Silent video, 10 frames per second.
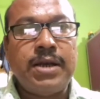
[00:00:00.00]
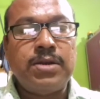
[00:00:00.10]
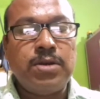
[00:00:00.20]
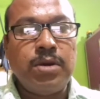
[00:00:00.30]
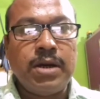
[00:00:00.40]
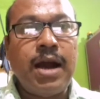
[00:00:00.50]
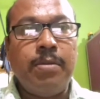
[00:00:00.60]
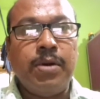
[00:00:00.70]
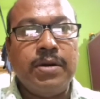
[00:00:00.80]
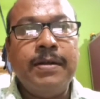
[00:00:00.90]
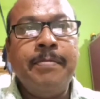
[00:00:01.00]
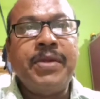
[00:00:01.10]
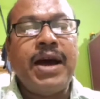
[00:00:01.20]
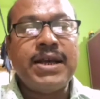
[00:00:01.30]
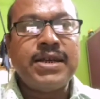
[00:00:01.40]
So carbon
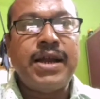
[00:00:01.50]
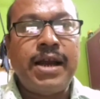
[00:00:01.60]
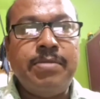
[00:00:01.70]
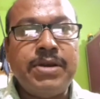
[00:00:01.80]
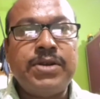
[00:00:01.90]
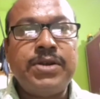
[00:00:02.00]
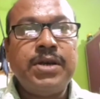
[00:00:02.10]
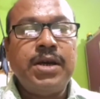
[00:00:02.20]
as an element.